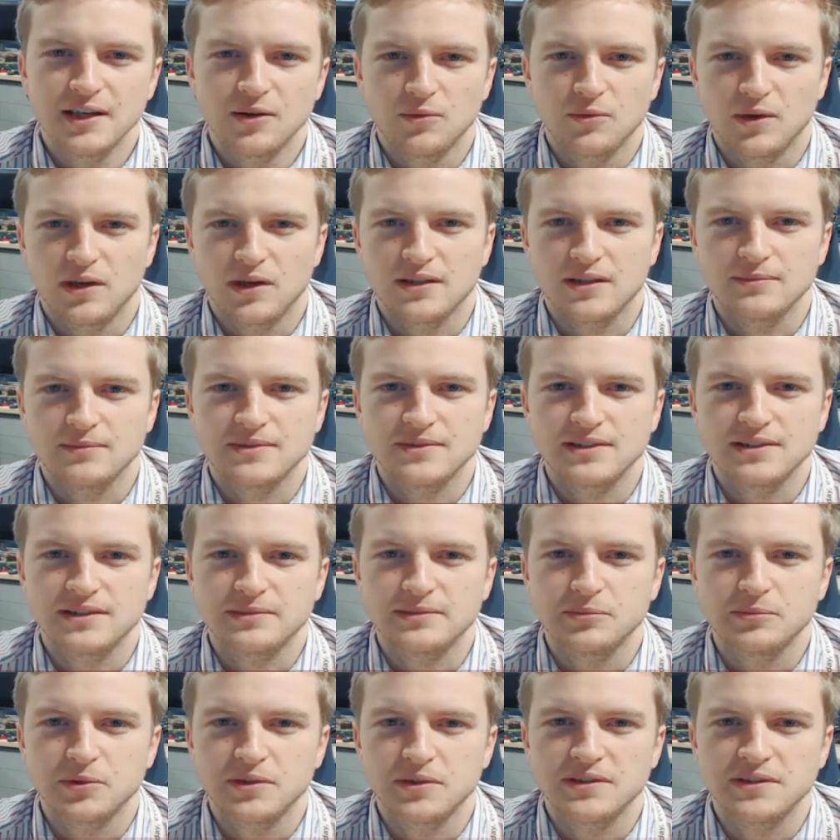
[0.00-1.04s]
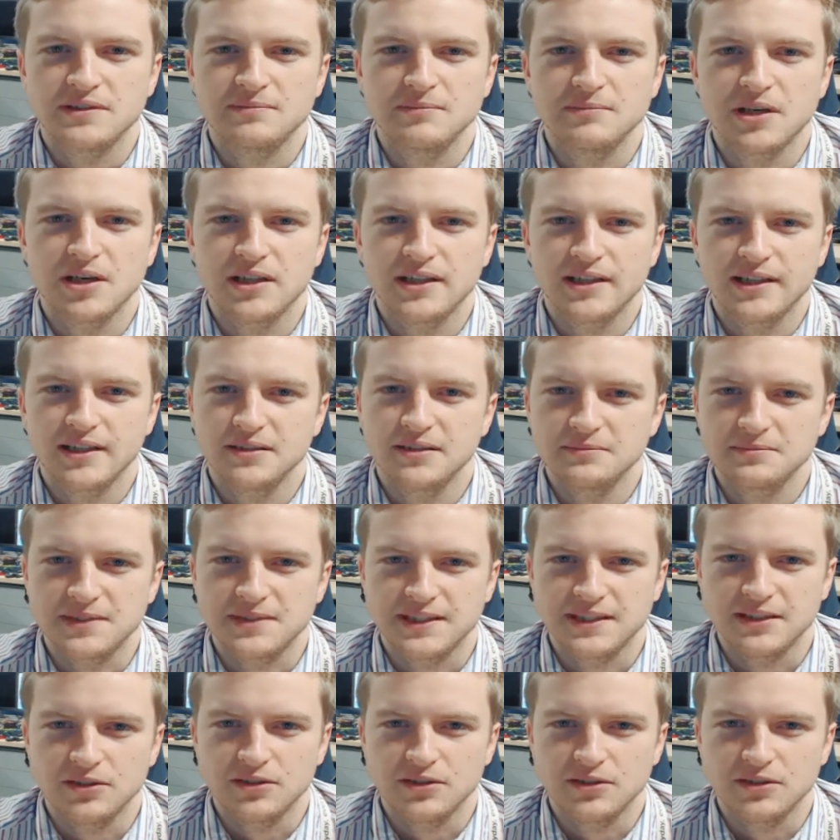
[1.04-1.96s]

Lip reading: Welcome to this morning's market update